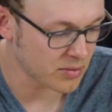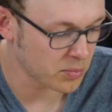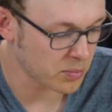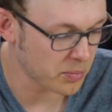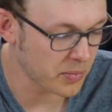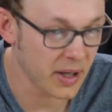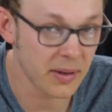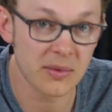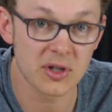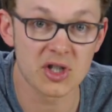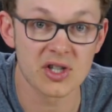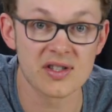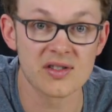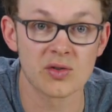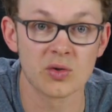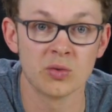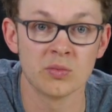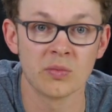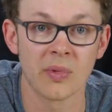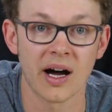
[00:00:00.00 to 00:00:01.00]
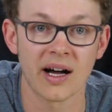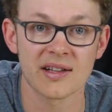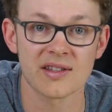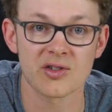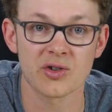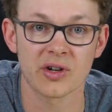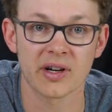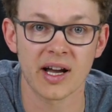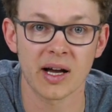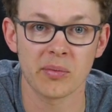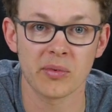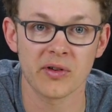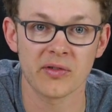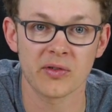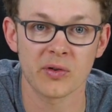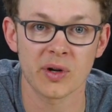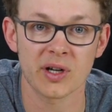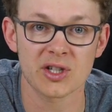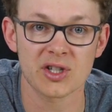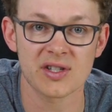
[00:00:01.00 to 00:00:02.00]
Maybe just to answer a couple of
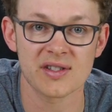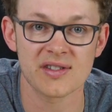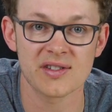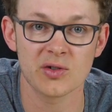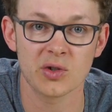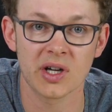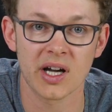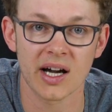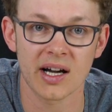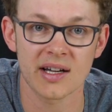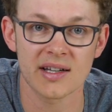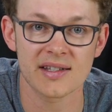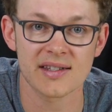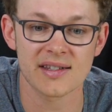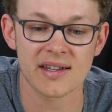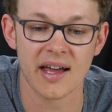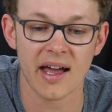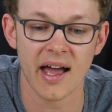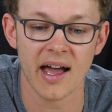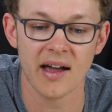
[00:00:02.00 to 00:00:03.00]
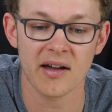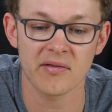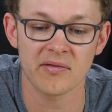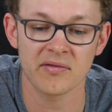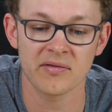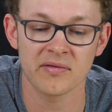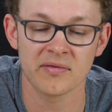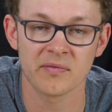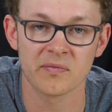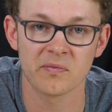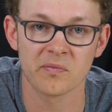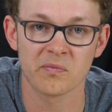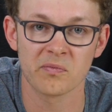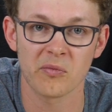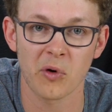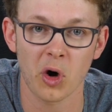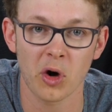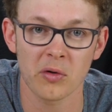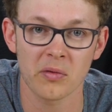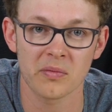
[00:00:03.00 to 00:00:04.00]
questions you guys have
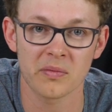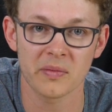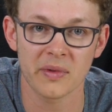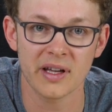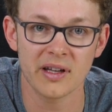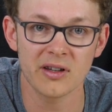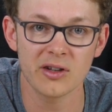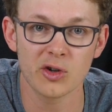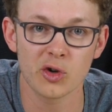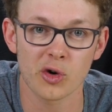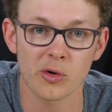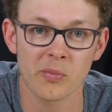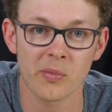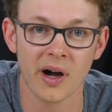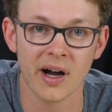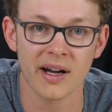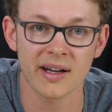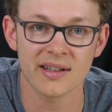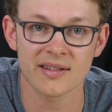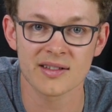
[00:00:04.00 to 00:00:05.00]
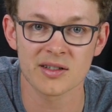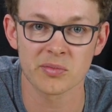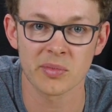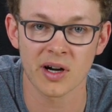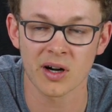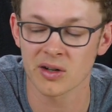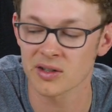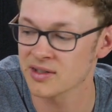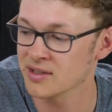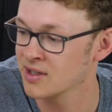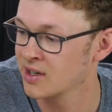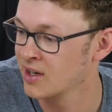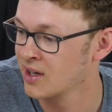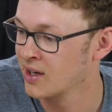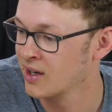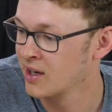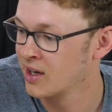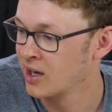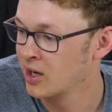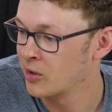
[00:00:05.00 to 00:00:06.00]
in your mind about,
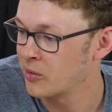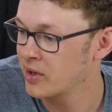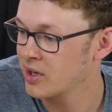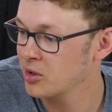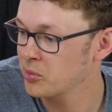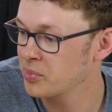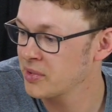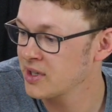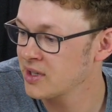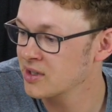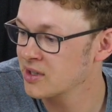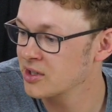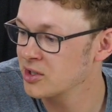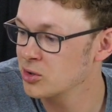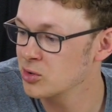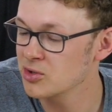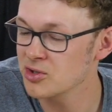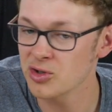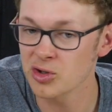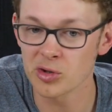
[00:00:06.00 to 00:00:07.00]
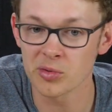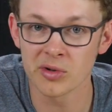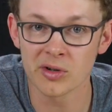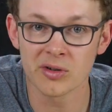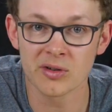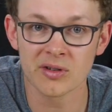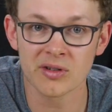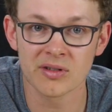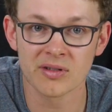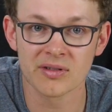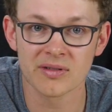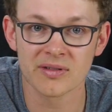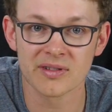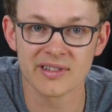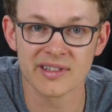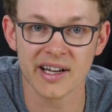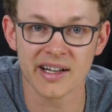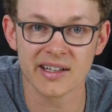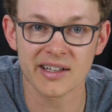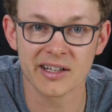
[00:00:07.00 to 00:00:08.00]
well, being a YouTuber,
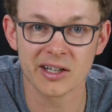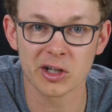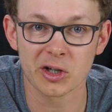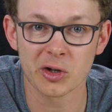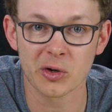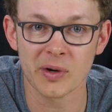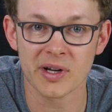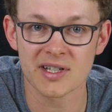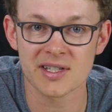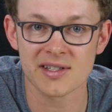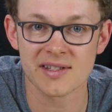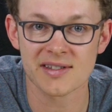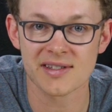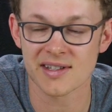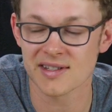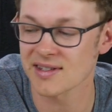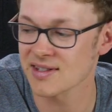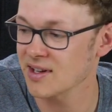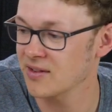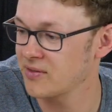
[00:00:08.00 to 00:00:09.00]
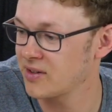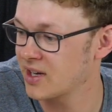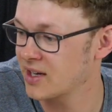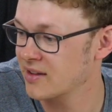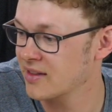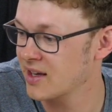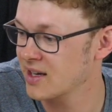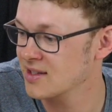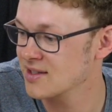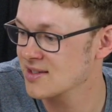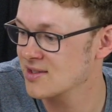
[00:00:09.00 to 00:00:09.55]
technical questions and stuff like that.